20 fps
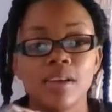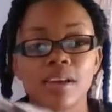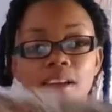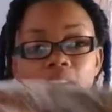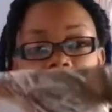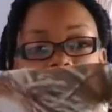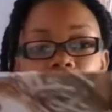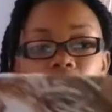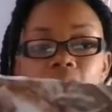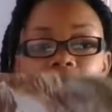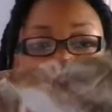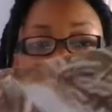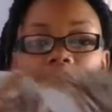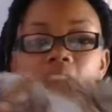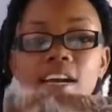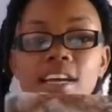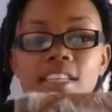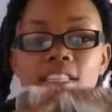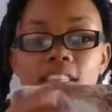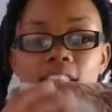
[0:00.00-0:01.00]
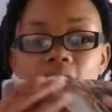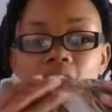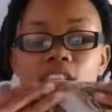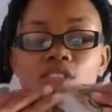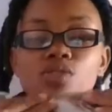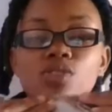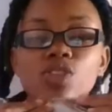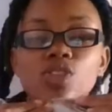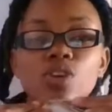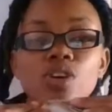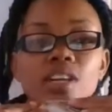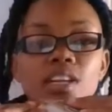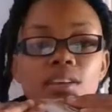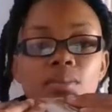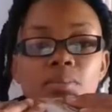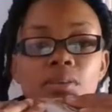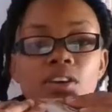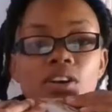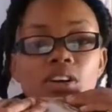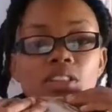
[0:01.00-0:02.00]
Anyways guys, thanks for joining
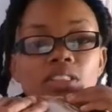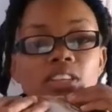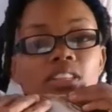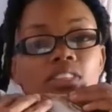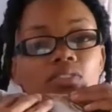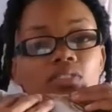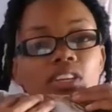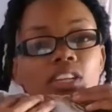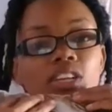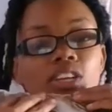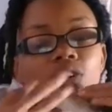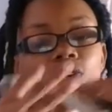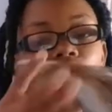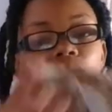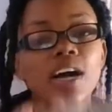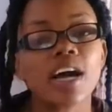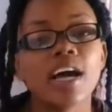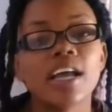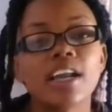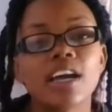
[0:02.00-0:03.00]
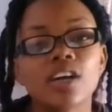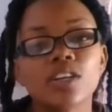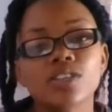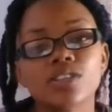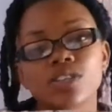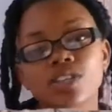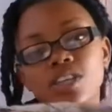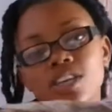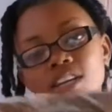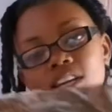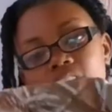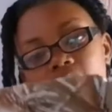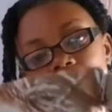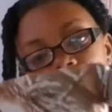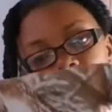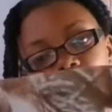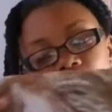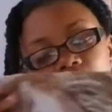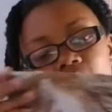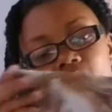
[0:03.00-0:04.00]
me on this video and I'll see you
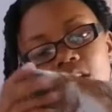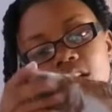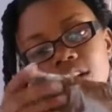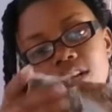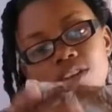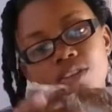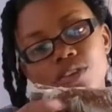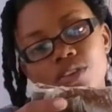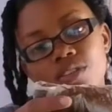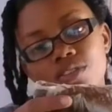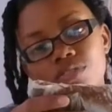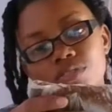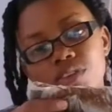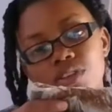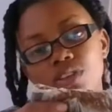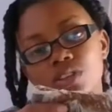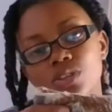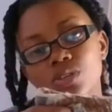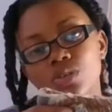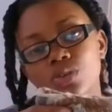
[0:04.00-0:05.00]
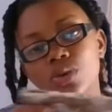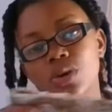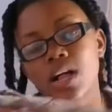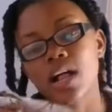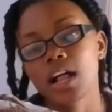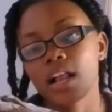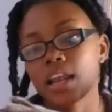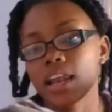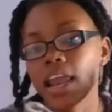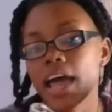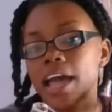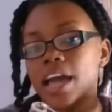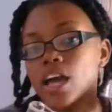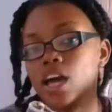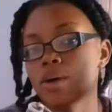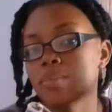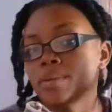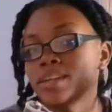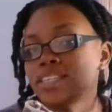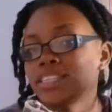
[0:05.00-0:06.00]
guys on another video. Like,
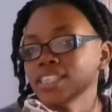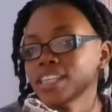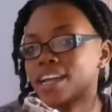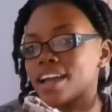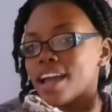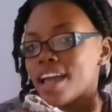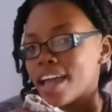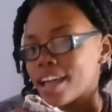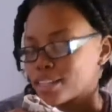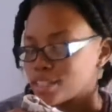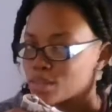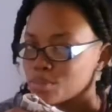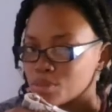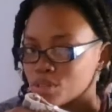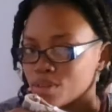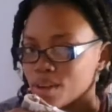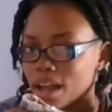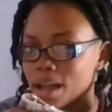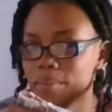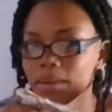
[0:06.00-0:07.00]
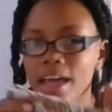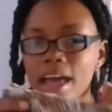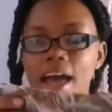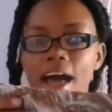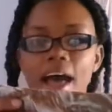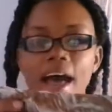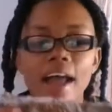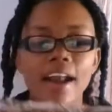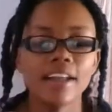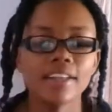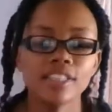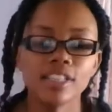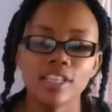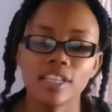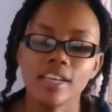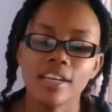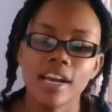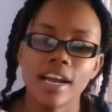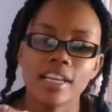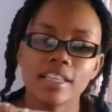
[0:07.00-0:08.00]
comment, share and subscribe and I'll see
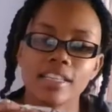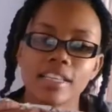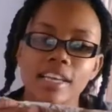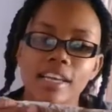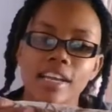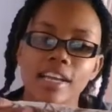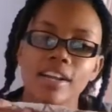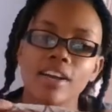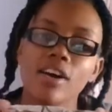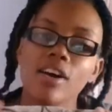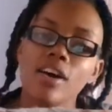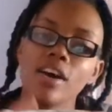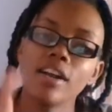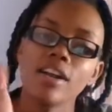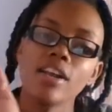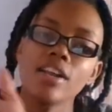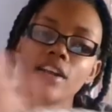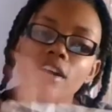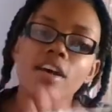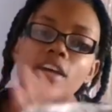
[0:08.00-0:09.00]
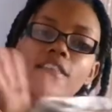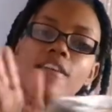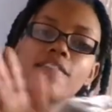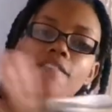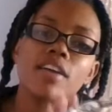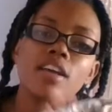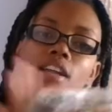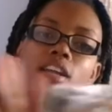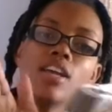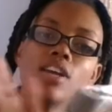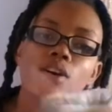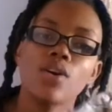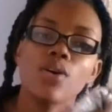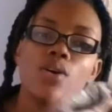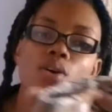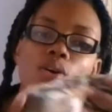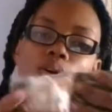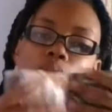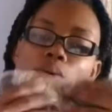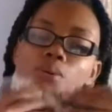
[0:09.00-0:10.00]
you guys again on another
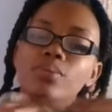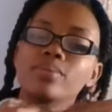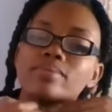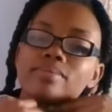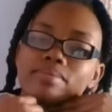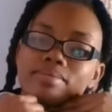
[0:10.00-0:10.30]
video.